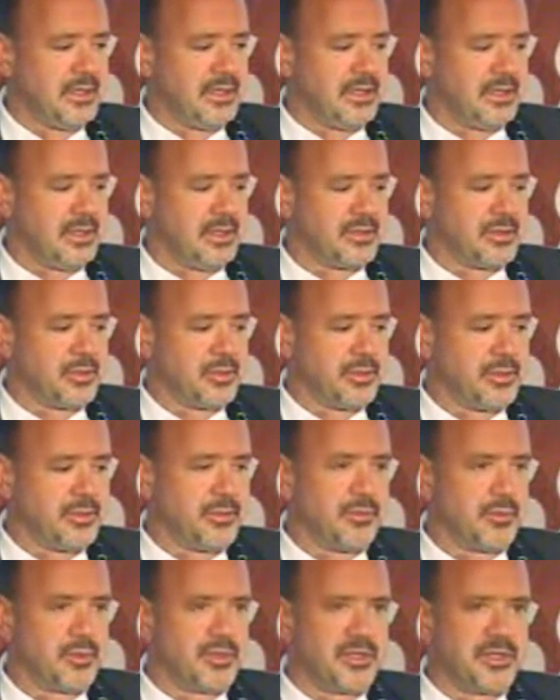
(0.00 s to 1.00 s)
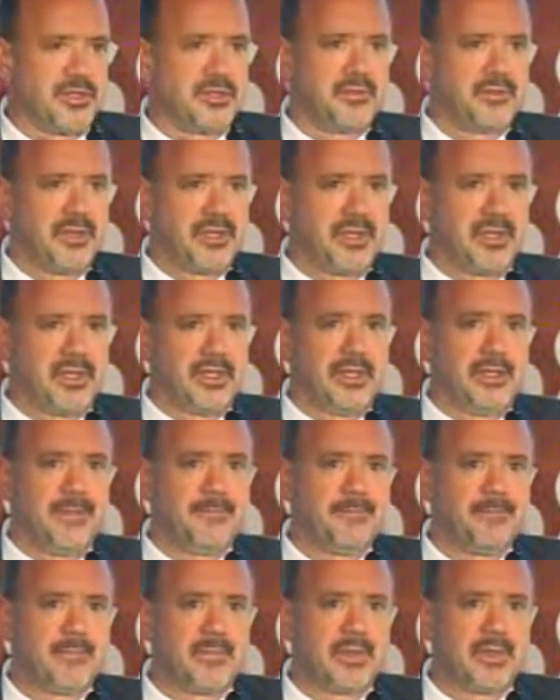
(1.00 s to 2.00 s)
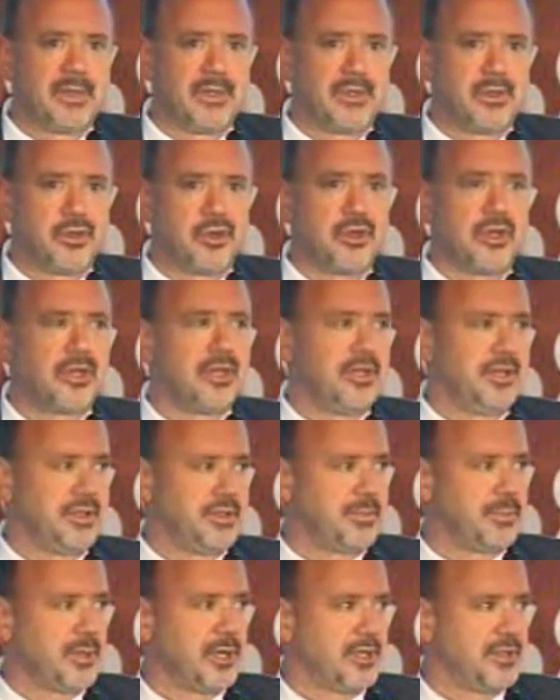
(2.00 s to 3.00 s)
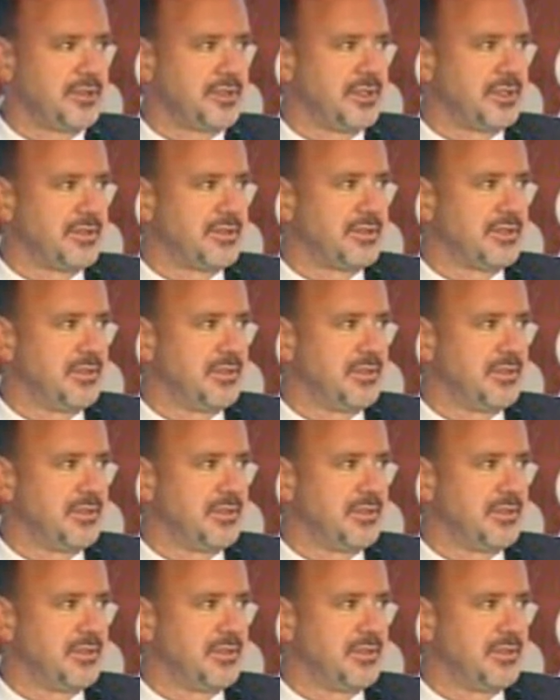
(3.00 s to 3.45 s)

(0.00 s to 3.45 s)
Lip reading: So we're still very early in this process,